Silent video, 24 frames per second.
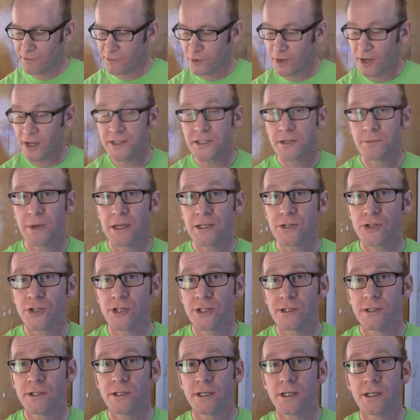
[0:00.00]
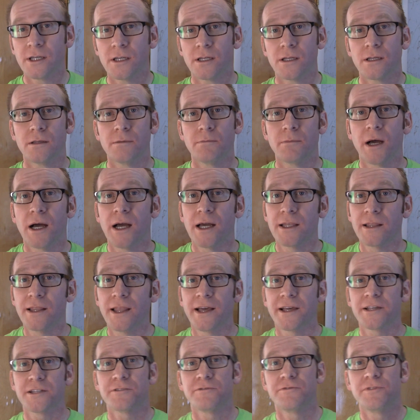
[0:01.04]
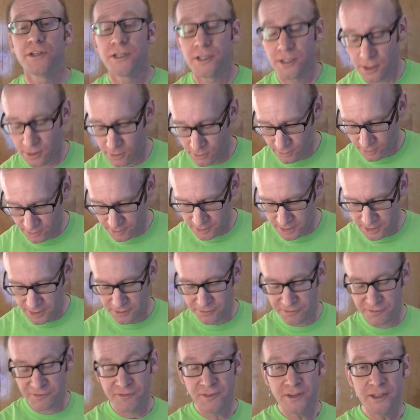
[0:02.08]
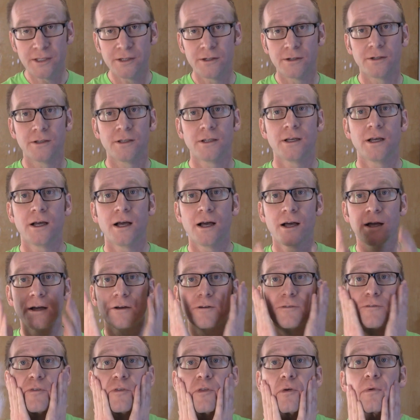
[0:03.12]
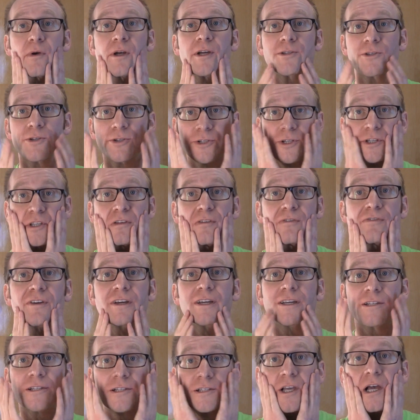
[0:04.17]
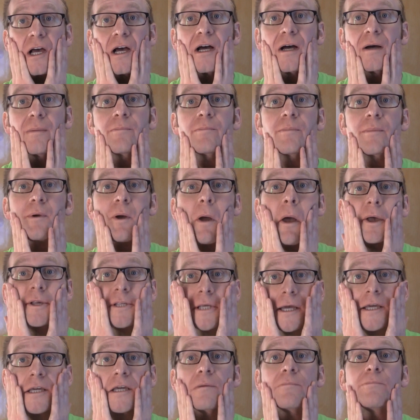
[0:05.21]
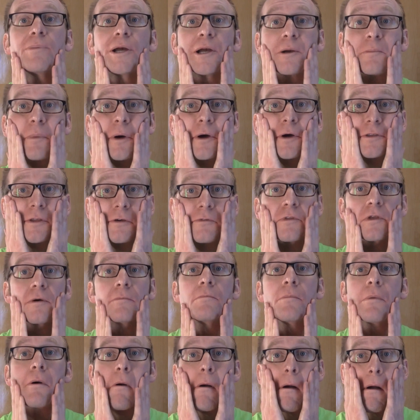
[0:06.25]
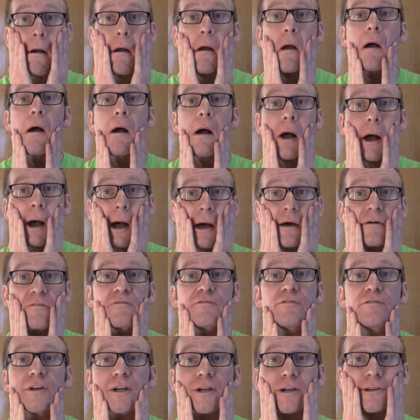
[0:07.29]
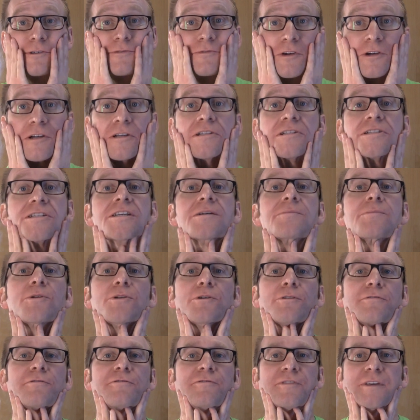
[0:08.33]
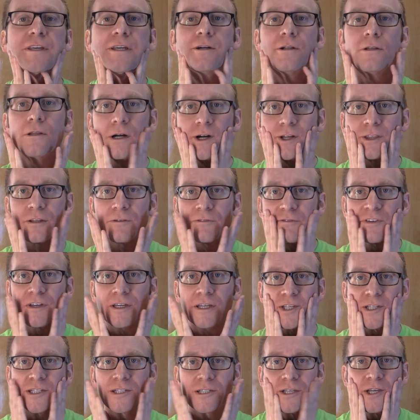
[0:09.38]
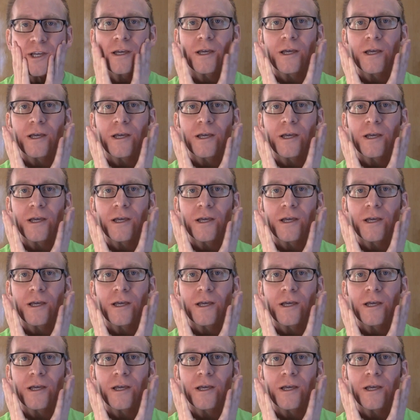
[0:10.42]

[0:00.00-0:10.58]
forgot to mention in my last video the feel of the razors on the face. As I compare both of them, very, very similar feel on the face.